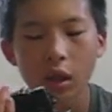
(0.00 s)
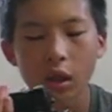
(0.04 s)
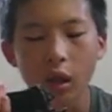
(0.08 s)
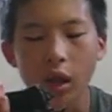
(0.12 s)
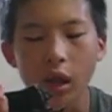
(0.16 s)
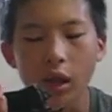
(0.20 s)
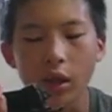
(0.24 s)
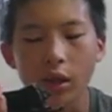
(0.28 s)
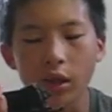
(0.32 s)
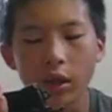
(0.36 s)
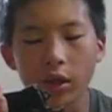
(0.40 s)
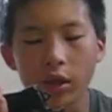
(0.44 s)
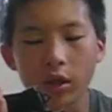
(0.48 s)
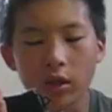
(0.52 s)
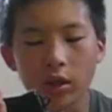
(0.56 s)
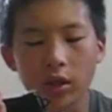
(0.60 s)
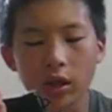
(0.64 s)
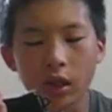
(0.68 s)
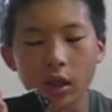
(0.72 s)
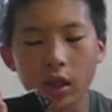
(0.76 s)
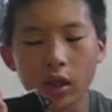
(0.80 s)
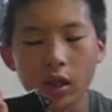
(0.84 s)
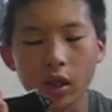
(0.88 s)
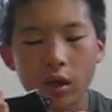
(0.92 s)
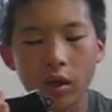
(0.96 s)
And then the
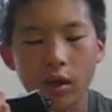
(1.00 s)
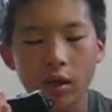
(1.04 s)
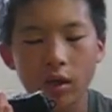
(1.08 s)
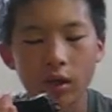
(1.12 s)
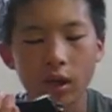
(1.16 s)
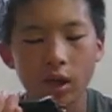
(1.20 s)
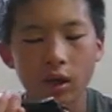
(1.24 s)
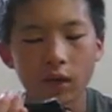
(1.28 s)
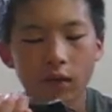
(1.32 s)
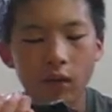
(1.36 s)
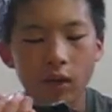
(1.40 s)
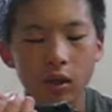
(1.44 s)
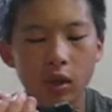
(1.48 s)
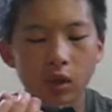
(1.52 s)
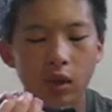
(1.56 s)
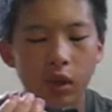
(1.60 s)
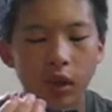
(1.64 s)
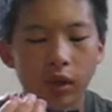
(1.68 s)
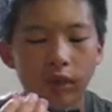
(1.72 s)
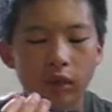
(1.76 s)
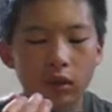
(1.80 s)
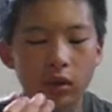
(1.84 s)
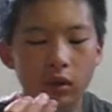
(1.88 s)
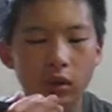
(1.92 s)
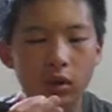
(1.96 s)
secondary safety, you
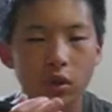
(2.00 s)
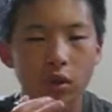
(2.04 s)
have to